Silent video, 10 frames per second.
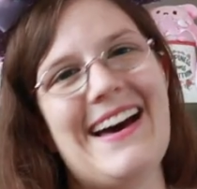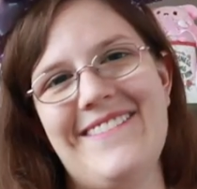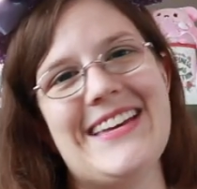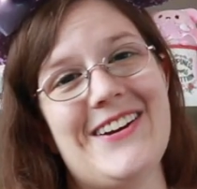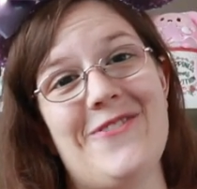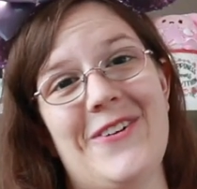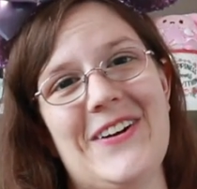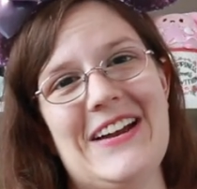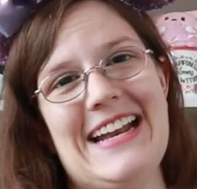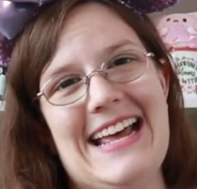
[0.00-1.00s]
I'm here
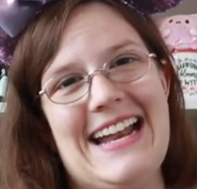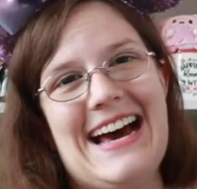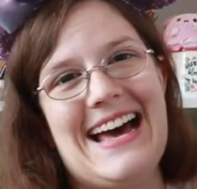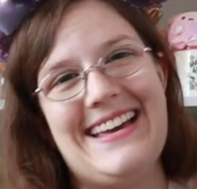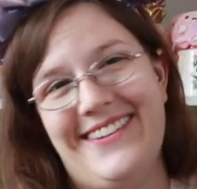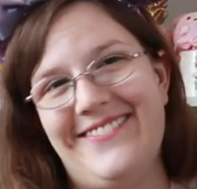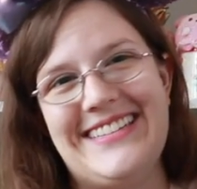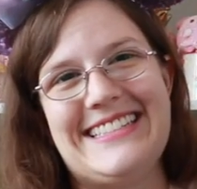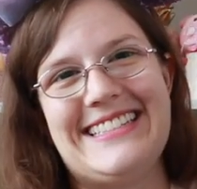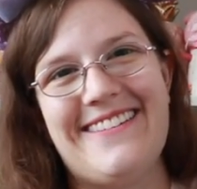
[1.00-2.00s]
for it, and I am
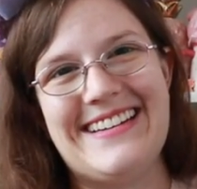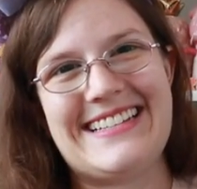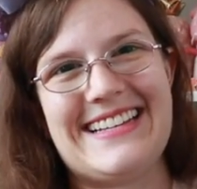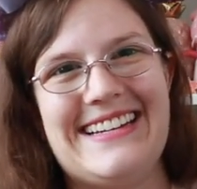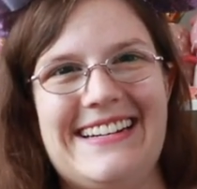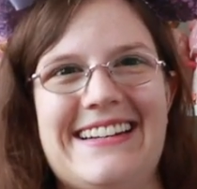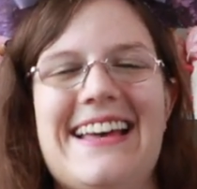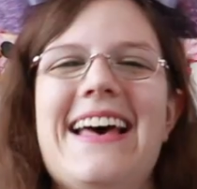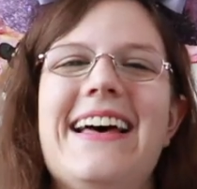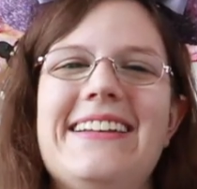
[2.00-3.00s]
so excited
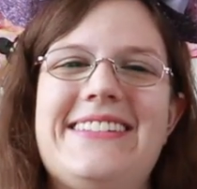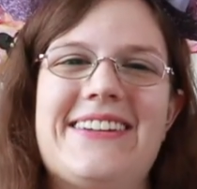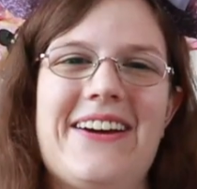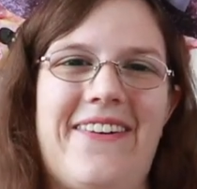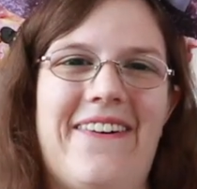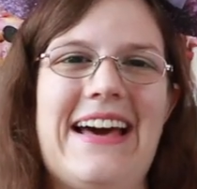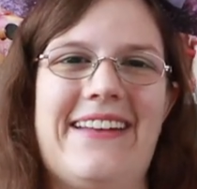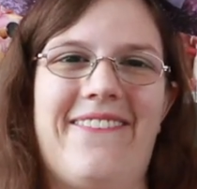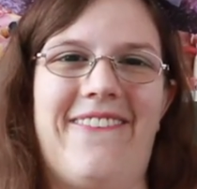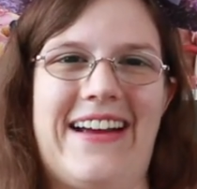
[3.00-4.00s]
to go
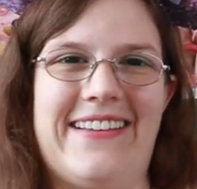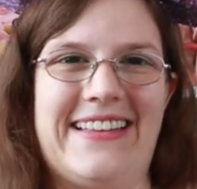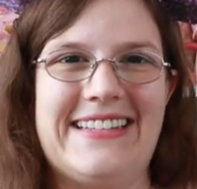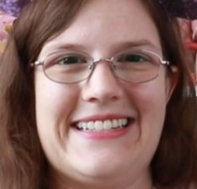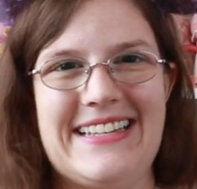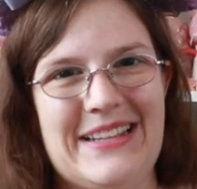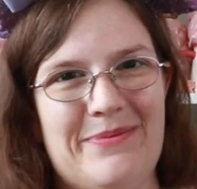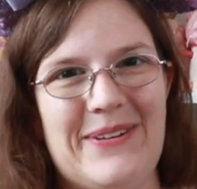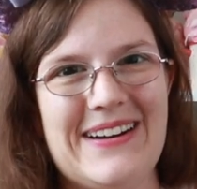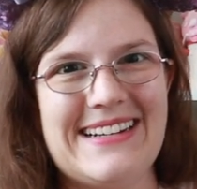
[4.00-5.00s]
and wear this in the
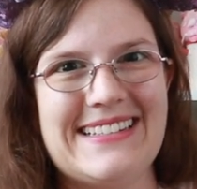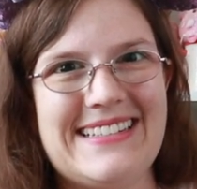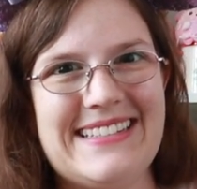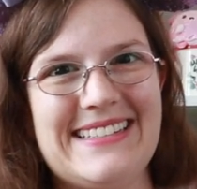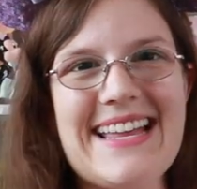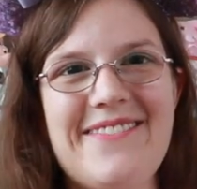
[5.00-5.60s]
parks.